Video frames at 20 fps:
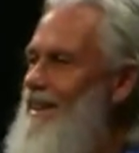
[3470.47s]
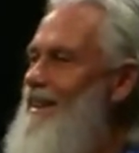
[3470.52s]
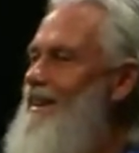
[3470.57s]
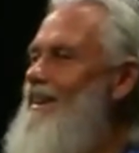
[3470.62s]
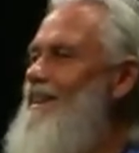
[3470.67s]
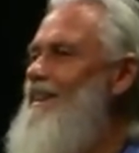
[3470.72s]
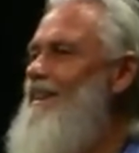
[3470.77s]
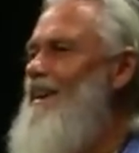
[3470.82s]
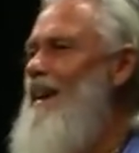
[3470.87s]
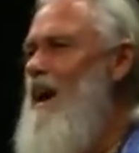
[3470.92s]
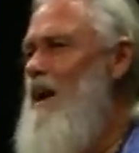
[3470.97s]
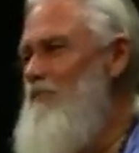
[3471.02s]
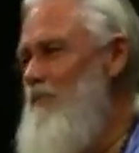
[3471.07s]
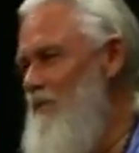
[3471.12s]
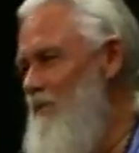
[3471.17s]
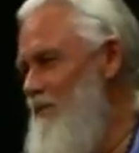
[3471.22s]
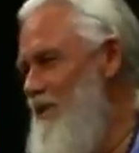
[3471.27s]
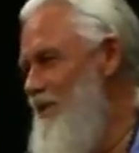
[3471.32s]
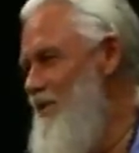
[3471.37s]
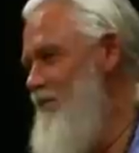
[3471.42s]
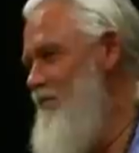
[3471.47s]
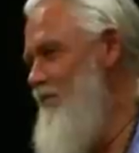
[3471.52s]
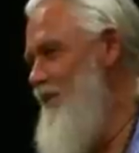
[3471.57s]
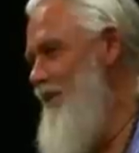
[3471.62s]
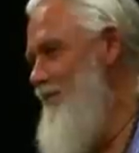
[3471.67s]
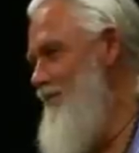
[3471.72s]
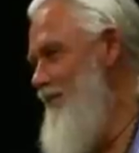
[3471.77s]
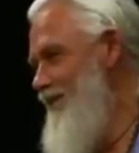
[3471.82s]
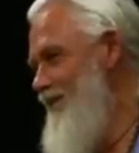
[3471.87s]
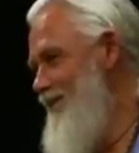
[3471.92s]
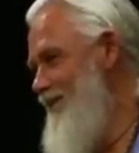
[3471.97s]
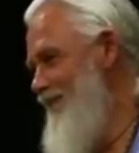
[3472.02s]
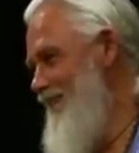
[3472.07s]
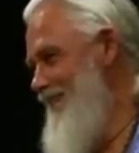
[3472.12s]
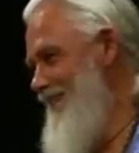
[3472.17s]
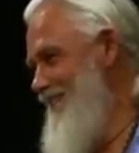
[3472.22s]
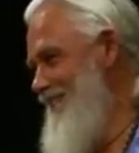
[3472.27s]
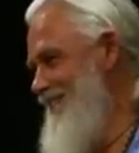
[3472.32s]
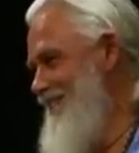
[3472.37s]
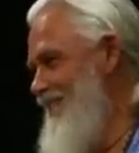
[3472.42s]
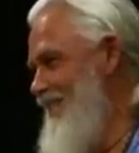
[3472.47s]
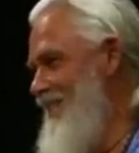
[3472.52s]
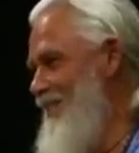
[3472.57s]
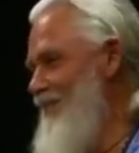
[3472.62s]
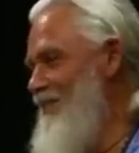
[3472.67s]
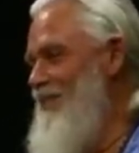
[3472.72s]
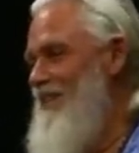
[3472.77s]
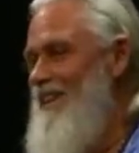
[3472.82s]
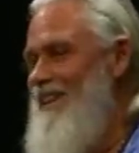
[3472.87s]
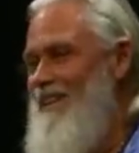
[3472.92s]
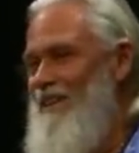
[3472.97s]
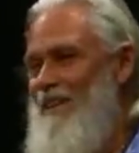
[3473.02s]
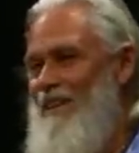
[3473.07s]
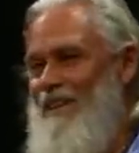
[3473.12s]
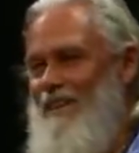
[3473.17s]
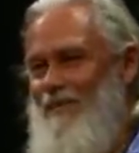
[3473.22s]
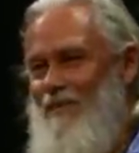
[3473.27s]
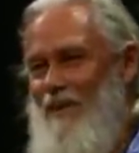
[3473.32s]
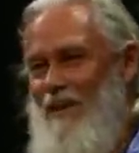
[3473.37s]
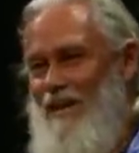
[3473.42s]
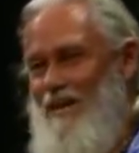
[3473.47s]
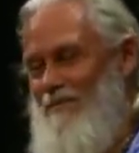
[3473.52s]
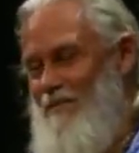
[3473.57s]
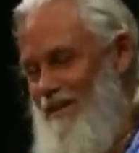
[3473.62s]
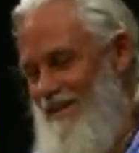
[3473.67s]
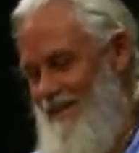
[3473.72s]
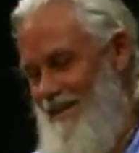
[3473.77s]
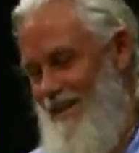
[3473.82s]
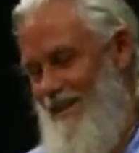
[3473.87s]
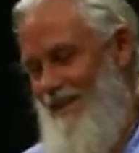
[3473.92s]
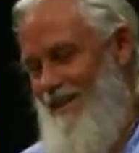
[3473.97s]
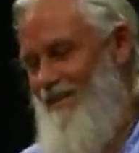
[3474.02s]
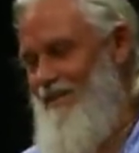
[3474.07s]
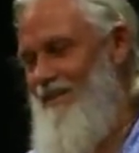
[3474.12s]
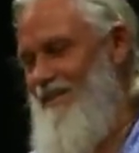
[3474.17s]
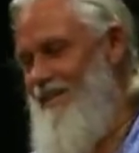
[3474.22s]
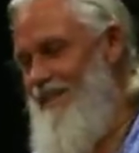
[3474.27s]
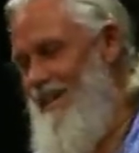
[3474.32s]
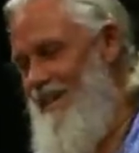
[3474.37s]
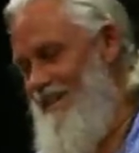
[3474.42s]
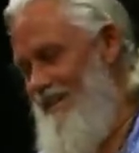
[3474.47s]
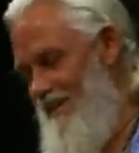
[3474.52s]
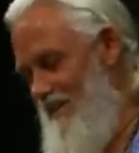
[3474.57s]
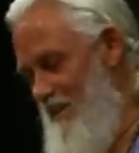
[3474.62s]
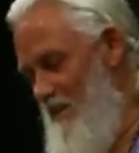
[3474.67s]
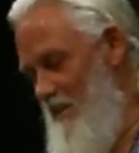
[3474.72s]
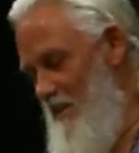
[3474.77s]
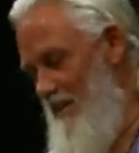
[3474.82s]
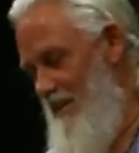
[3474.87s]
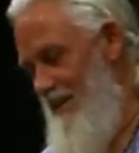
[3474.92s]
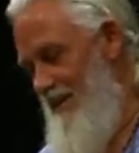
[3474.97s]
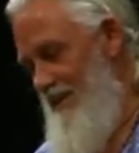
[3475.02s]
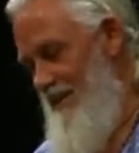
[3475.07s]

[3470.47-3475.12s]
Enough of this rubbish. So Ramana could get a little